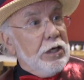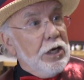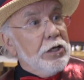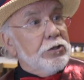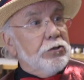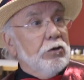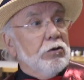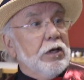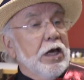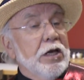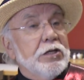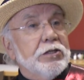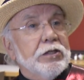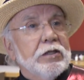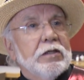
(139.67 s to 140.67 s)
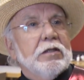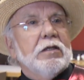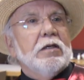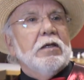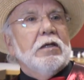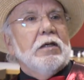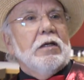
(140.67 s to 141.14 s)
at each location
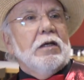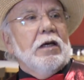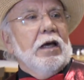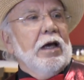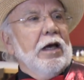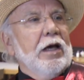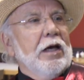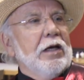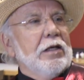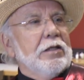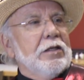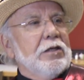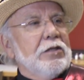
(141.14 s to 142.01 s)
and